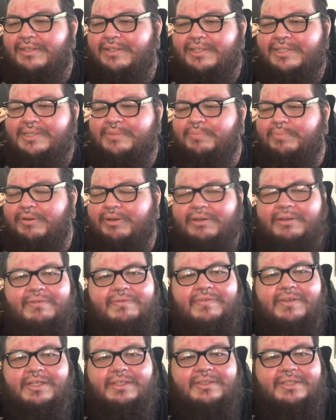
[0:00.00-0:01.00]
It's
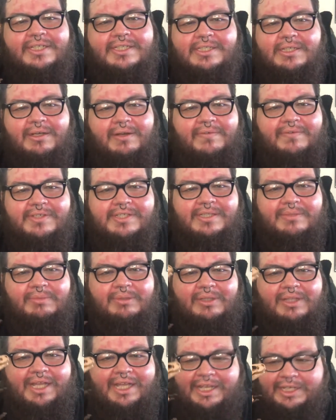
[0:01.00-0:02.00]
perfectly
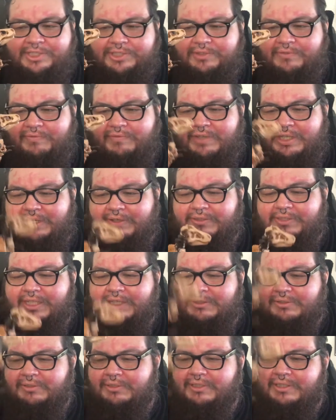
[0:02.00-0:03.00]
serviceable action figure
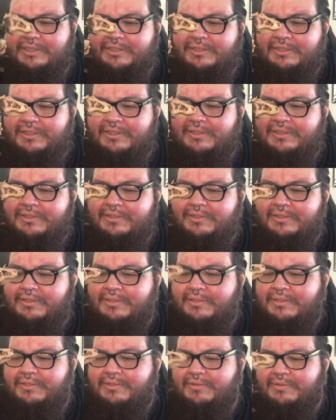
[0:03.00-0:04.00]
that'll look
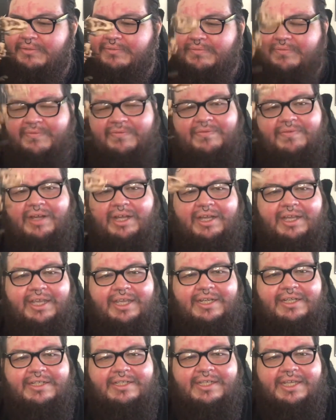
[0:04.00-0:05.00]

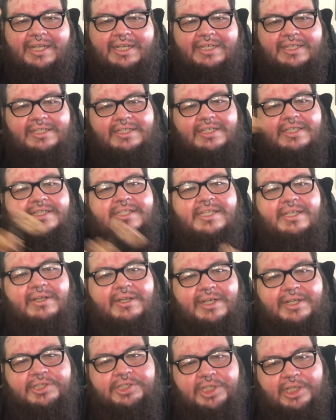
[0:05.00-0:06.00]
fine getting dusty
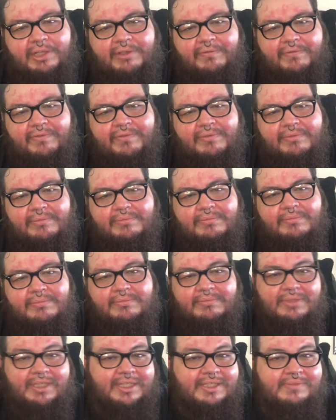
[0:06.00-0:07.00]
on a shelf.
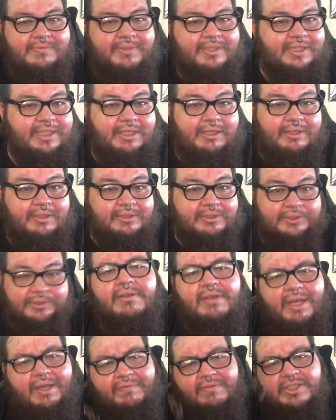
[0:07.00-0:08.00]
And that's what they all do.
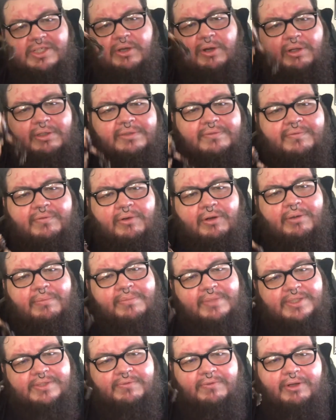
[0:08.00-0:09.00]
You have his alt
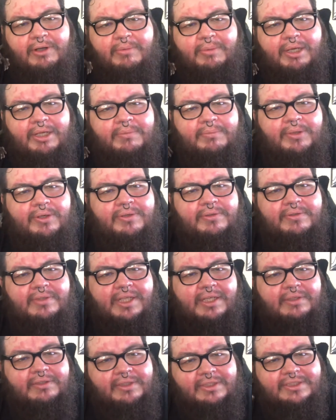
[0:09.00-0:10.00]
form, his robot mode,
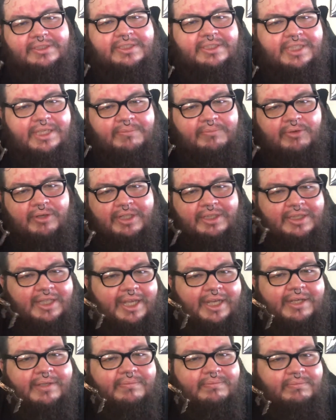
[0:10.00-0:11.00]
that looks somewhat
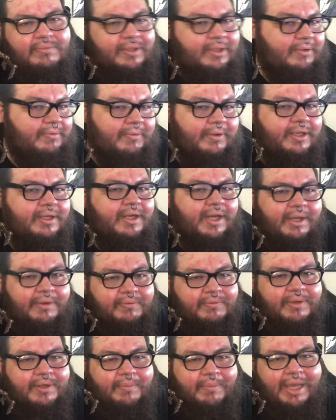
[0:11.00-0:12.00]
like, you know, what I
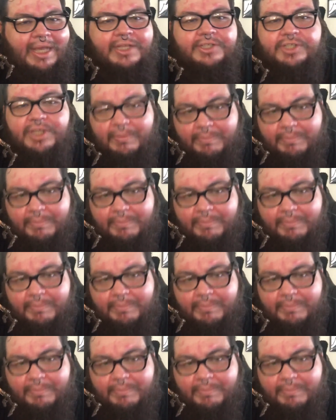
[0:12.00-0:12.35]
would imagine a